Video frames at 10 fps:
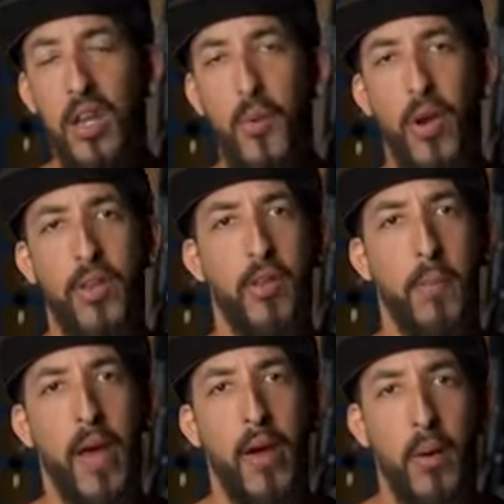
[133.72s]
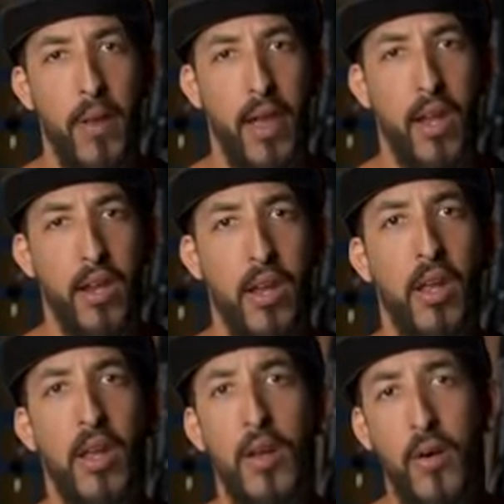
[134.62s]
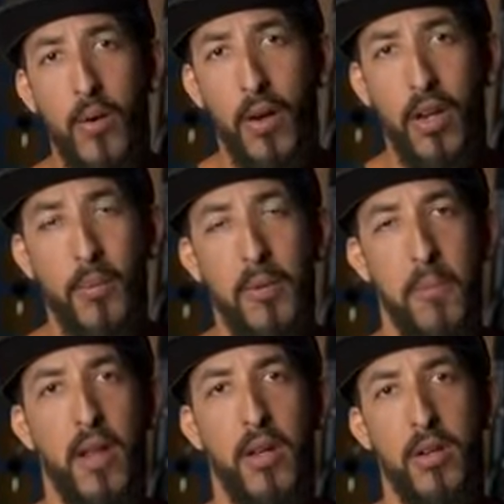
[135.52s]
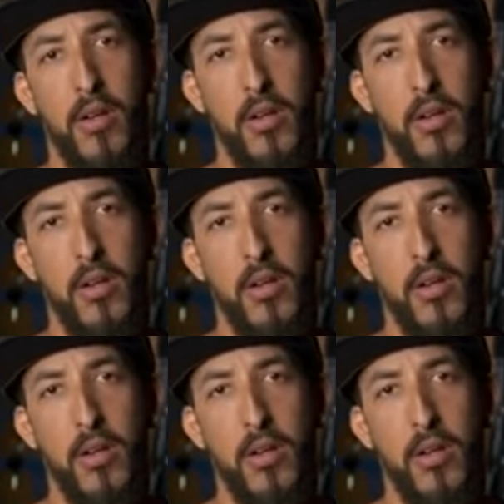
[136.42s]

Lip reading: anywhere through the power band, or it could be mellow.